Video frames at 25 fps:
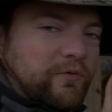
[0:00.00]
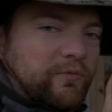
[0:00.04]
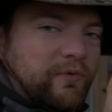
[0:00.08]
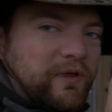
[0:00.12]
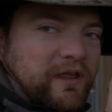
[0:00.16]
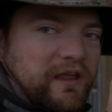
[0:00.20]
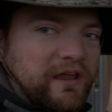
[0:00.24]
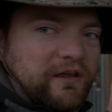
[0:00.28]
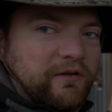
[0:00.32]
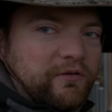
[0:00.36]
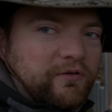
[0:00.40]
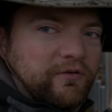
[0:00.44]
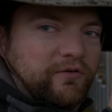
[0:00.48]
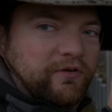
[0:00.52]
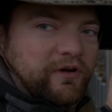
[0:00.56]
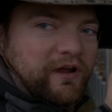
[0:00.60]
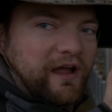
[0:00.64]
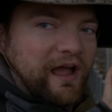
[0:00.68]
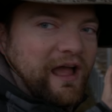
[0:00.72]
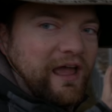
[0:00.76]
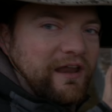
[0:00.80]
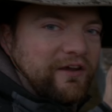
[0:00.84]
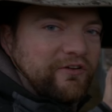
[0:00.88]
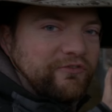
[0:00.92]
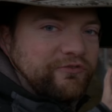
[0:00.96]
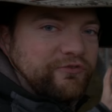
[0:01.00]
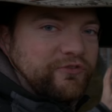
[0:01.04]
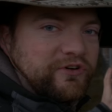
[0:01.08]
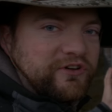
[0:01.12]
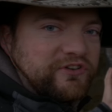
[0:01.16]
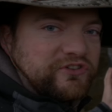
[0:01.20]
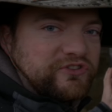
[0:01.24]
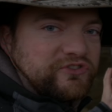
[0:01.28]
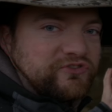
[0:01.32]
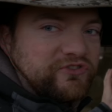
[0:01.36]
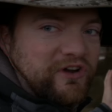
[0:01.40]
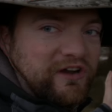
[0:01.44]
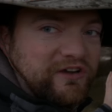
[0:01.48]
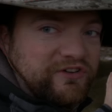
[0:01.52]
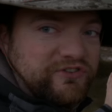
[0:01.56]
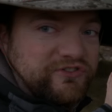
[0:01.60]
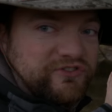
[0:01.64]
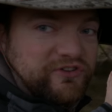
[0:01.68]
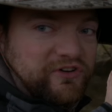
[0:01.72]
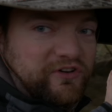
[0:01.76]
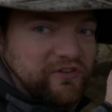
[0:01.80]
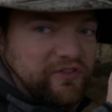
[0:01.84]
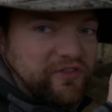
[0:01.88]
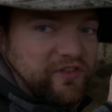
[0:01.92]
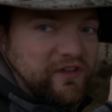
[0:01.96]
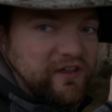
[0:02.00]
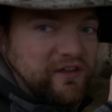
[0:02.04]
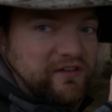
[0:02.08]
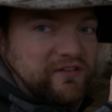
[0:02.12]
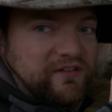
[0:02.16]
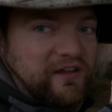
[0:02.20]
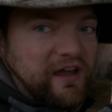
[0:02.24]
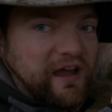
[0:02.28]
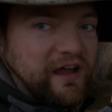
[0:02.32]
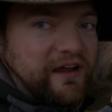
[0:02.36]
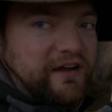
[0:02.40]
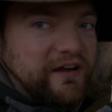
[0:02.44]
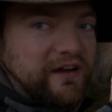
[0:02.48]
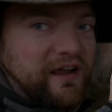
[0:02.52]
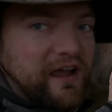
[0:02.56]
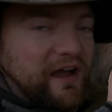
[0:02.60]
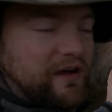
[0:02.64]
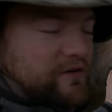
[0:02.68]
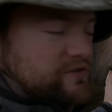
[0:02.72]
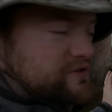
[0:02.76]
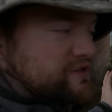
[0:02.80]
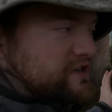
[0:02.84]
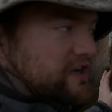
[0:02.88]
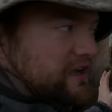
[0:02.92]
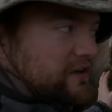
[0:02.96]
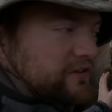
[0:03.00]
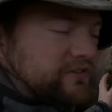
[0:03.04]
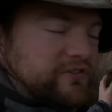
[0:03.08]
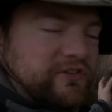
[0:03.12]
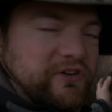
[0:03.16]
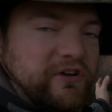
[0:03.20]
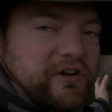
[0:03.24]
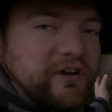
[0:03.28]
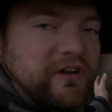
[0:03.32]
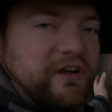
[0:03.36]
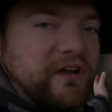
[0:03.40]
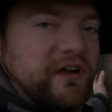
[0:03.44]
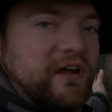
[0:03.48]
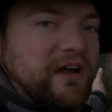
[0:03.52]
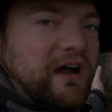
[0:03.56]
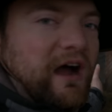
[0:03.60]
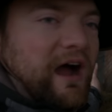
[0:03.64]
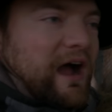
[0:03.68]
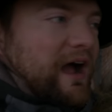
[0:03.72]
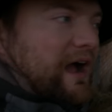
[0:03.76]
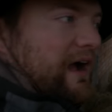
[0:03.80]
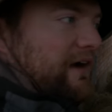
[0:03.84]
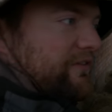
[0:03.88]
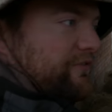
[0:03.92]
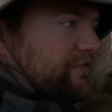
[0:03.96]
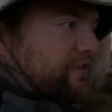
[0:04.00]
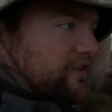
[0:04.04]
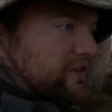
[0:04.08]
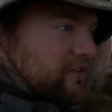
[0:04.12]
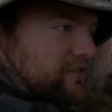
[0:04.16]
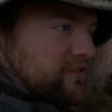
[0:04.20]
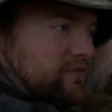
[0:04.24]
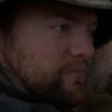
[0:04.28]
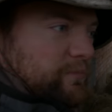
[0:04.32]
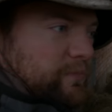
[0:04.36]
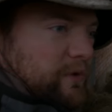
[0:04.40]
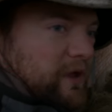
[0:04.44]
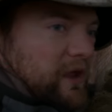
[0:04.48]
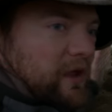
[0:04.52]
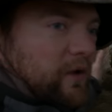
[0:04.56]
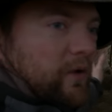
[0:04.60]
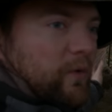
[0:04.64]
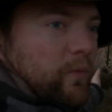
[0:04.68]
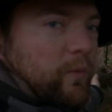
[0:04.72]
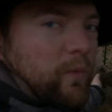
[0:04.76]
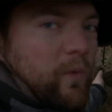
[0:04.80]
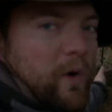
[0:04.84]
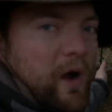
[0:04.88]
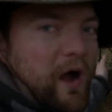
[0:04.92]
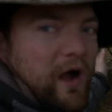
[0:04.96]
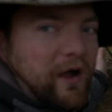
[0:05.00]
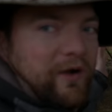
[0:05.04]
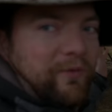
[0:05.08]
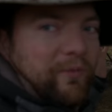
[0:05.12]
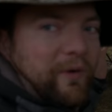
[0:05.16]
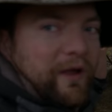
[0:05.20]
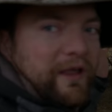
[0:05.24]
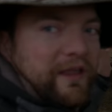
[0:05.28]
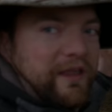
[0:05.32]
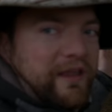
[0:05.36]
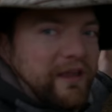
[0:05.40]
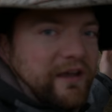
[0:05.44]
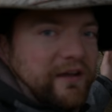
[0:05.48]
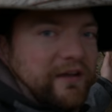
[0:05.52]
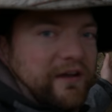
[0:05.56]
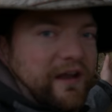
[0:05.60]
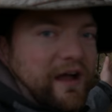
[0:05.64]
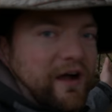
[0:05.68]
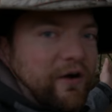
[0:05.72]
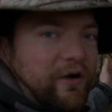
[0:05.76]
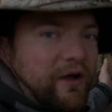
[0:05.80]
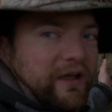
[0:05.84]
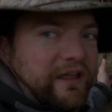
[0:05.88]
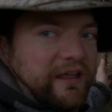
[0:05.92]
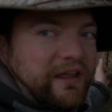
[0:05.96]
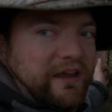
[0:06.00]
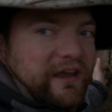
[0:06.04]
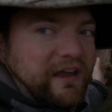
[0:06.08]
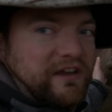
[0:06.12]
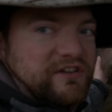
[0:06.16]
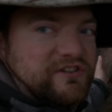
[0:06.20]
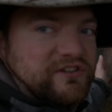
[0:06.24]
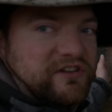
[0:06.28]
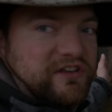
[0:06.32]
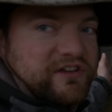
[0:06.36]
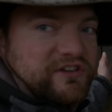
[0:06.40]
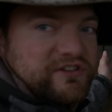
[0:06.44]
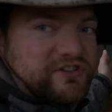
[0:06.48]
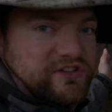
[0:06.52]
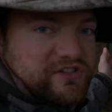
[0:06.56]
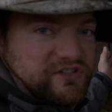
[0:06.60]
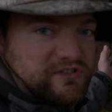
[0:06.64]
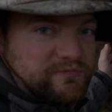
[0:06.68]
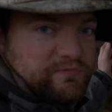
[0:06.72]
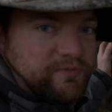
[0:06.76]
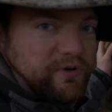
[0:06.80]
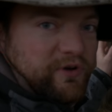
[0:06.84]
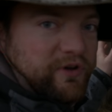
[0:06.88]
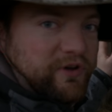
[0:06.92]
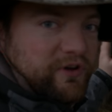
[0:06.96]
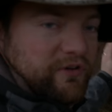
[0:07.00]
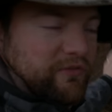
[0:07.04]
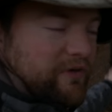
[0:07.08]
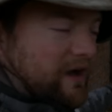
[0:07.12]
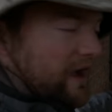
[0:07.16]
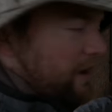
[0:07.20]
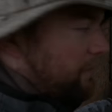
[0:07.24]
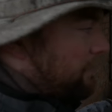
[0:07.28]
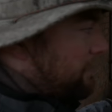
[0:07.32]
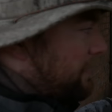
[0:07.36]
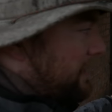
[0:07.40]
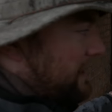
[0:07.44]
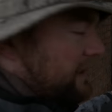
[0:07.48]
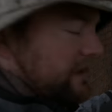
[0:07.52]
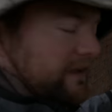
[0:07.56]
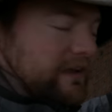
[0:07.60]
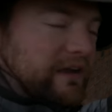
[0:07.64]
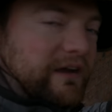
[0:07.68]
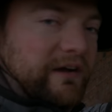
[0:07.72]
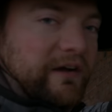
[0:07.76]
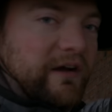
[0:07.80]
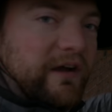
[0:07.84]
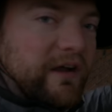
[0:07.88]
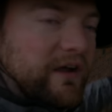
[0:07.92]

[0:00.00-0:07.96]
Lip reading: We kind of restructured the entire cow shelter. I have this big walkway here now. I can actually just put a round bale here